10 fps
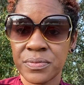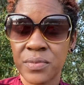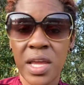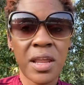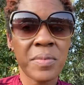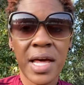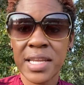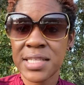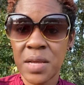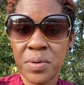And I'm not
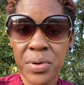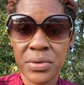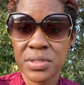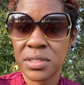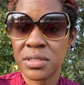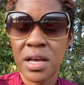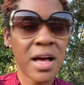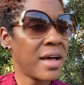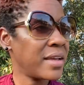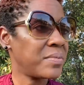that type of person.
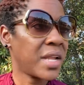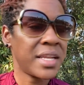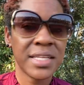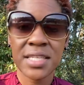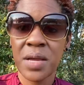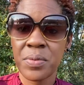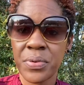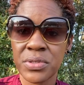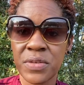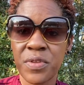I am not that type of
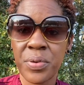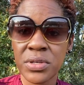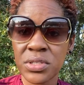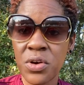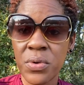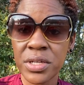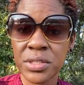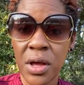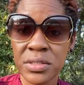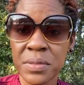person. If the person don't want to
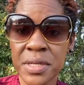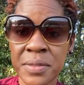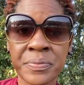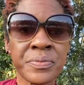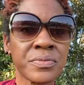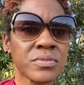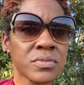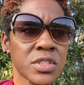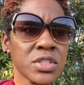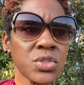talk to me
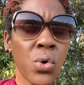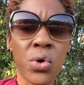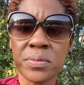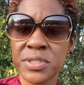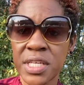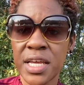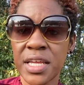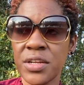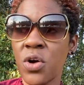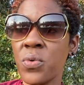or upset
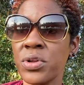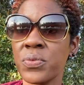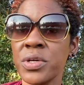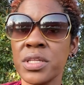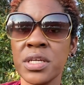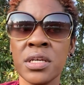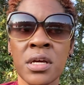and don't want to really,